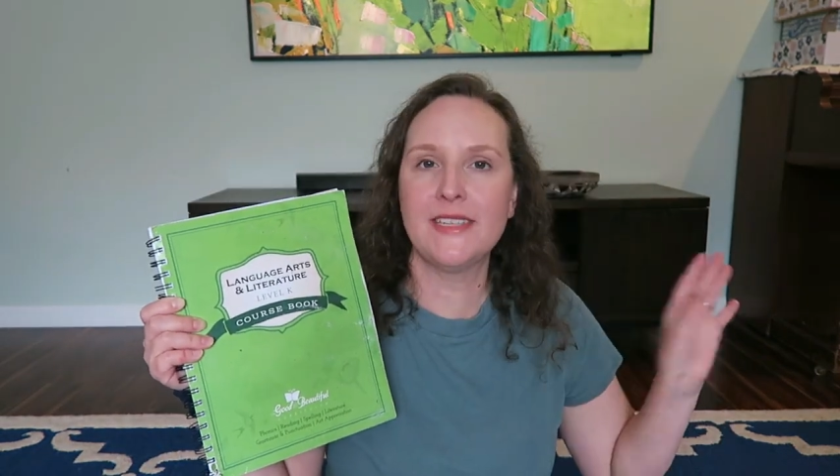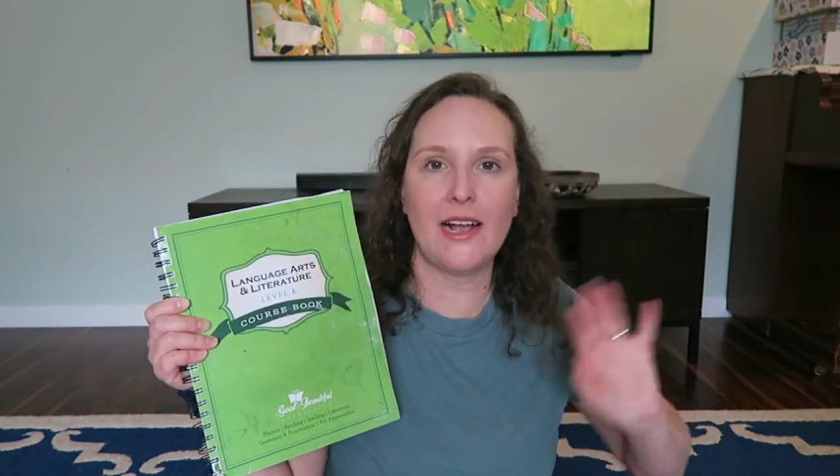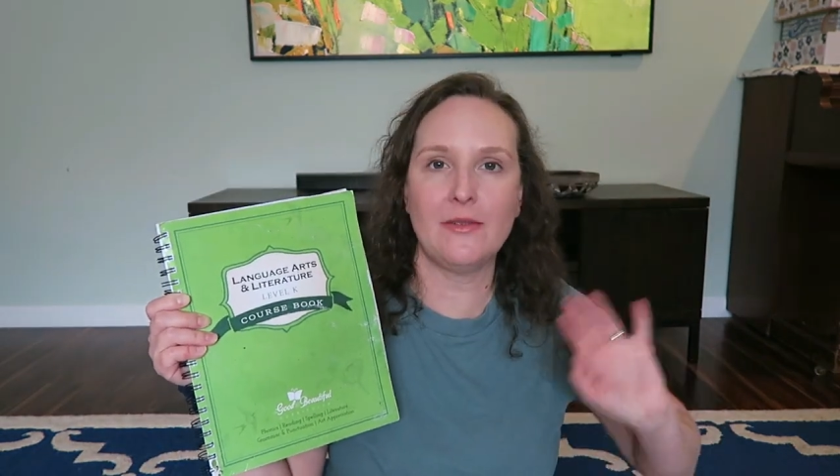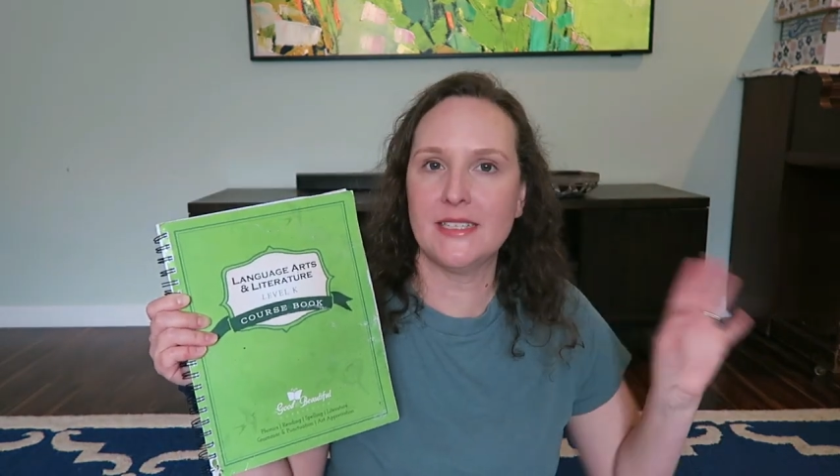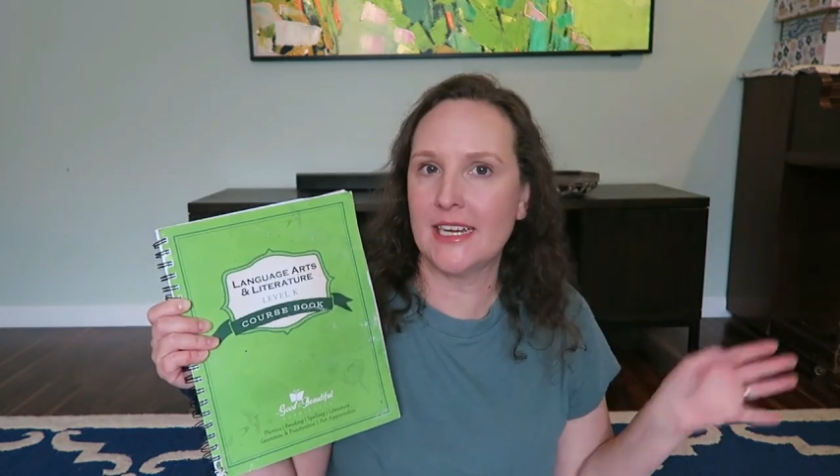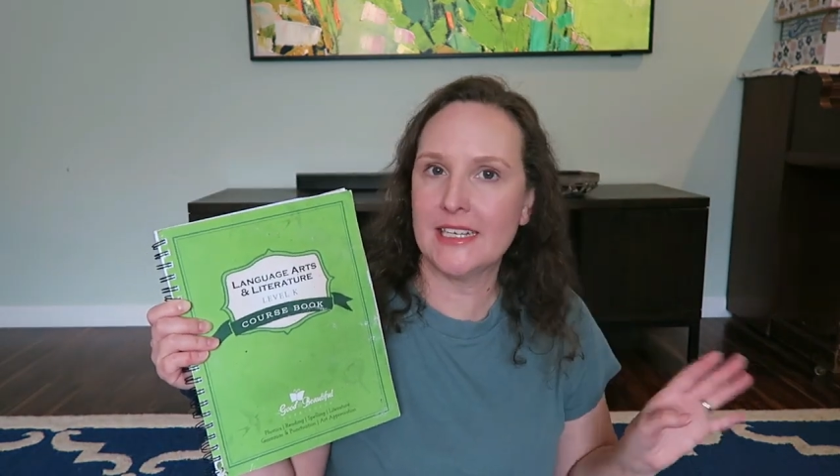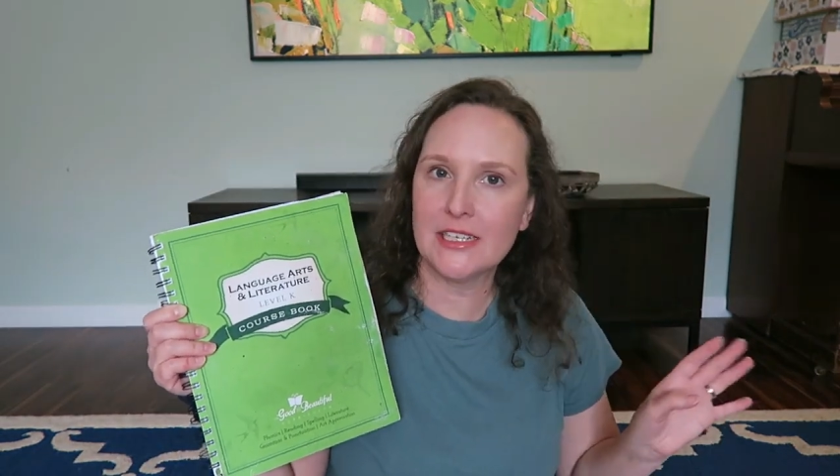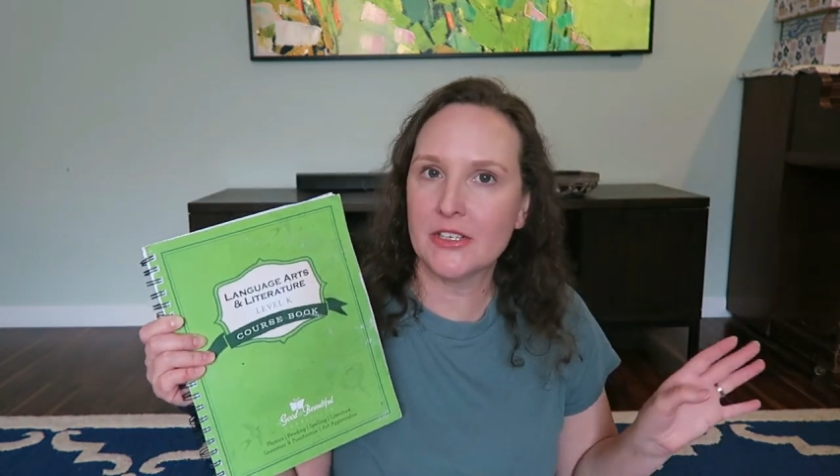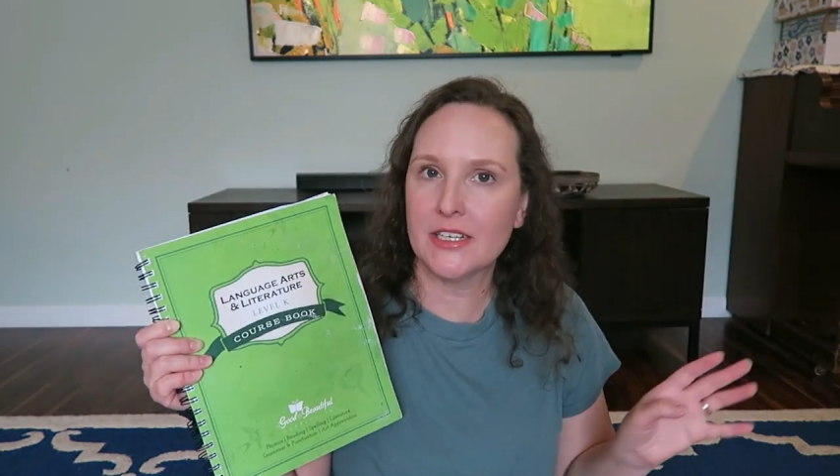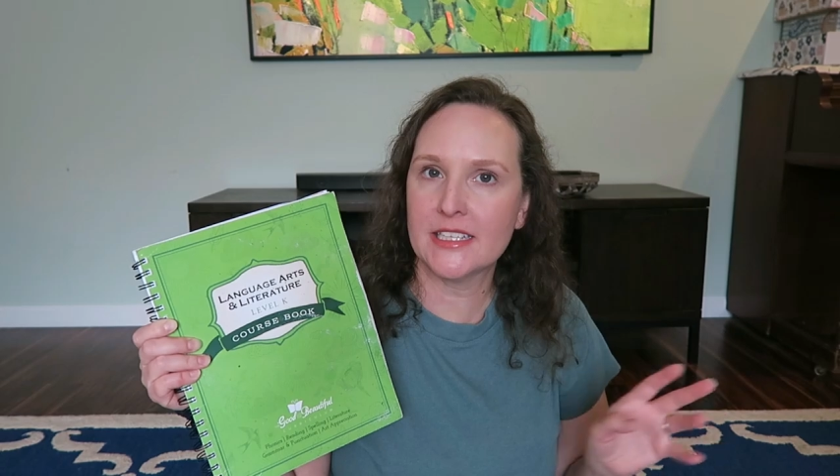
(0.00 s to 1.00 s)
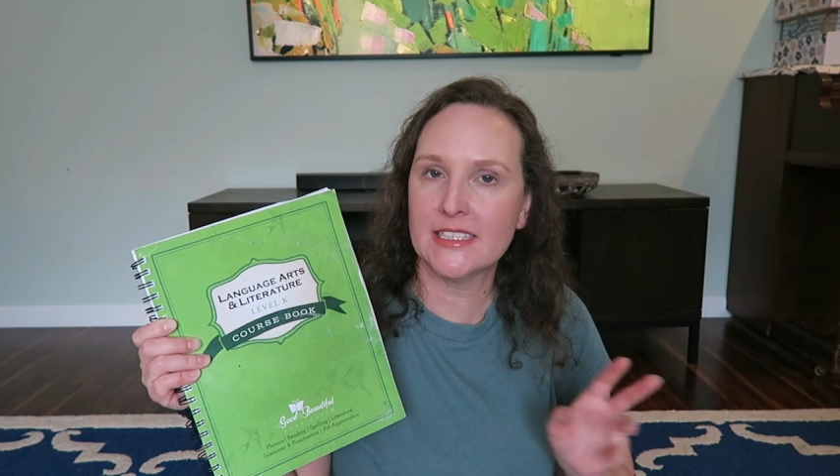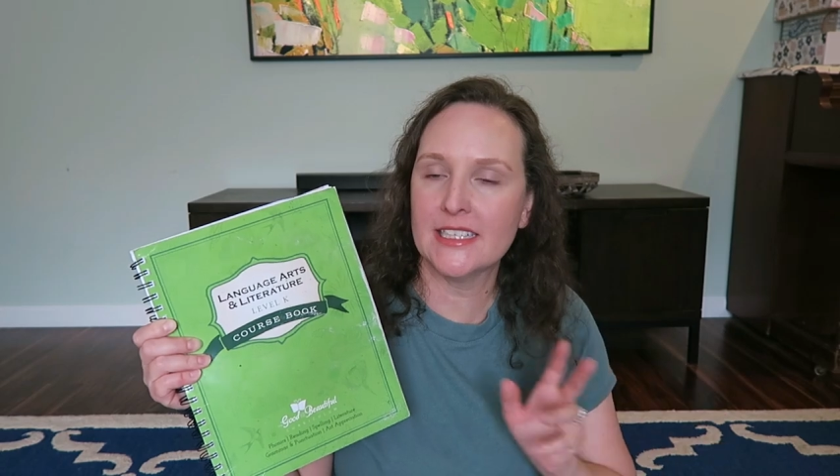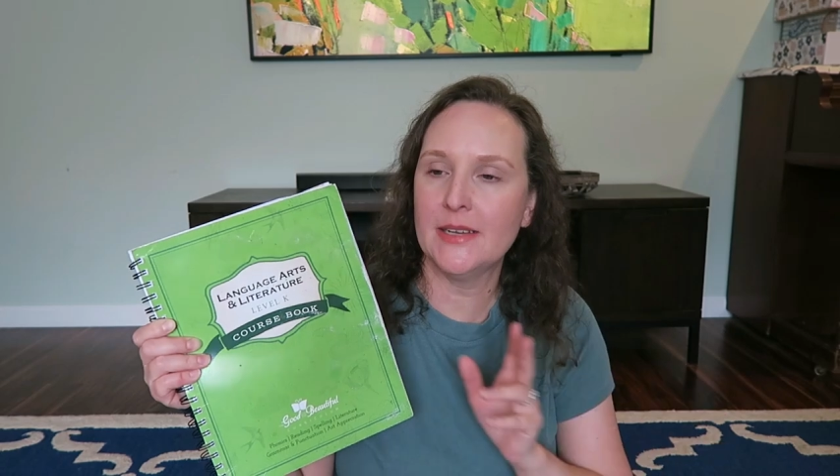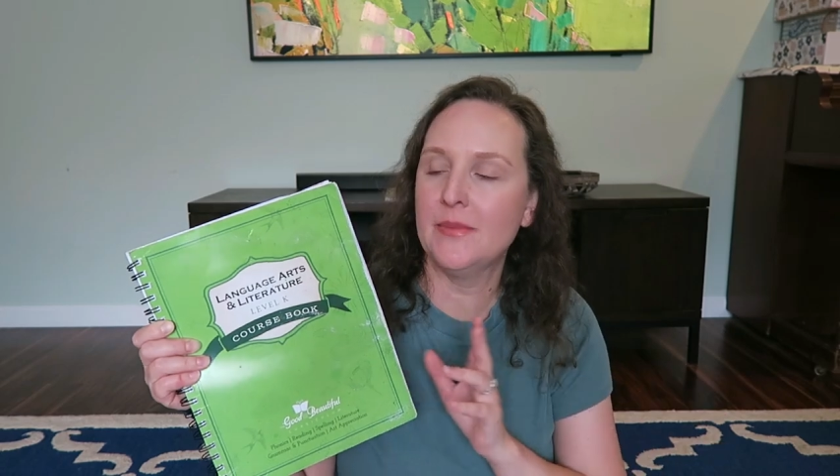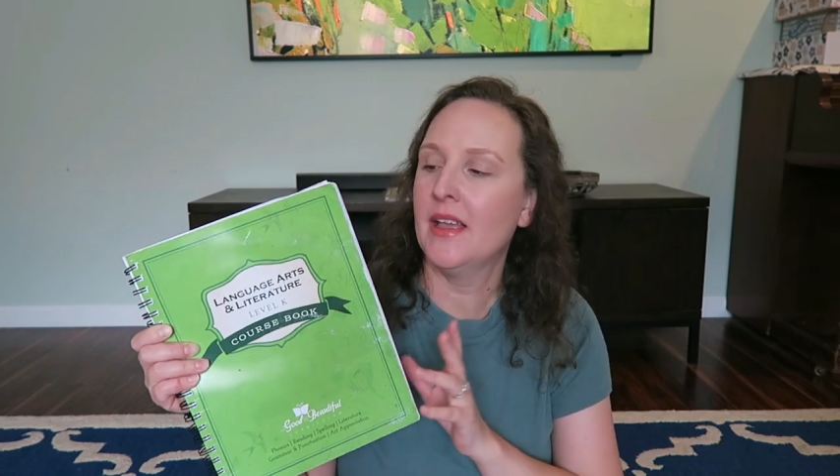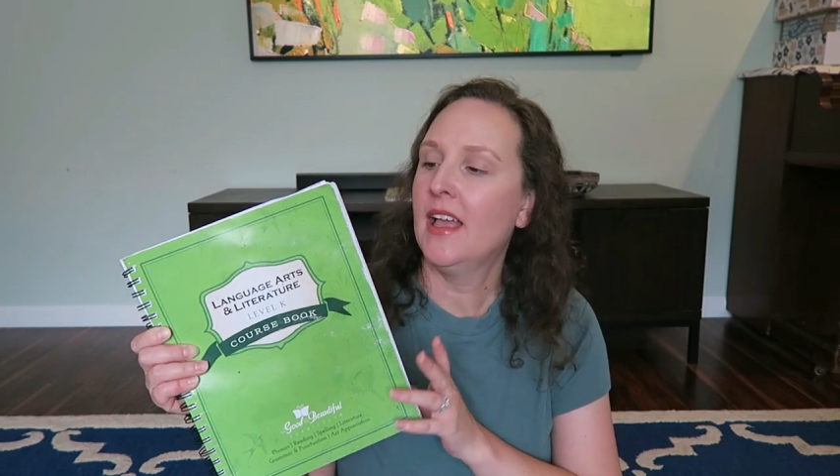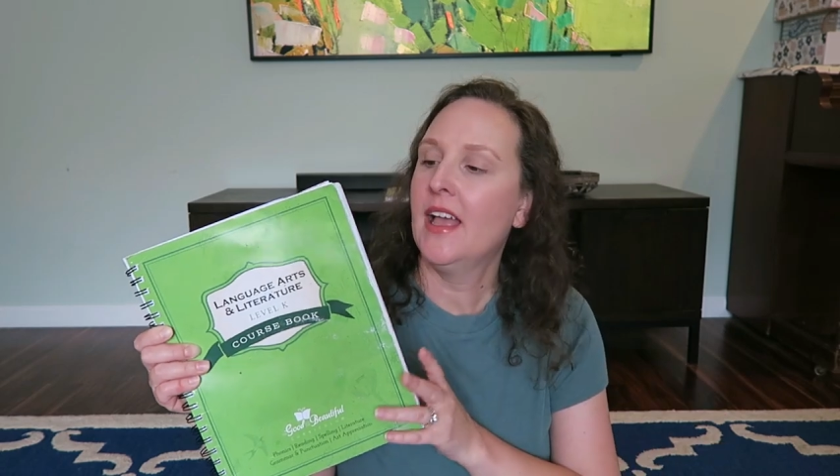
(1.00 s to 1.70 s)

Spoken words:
outdated curriculum.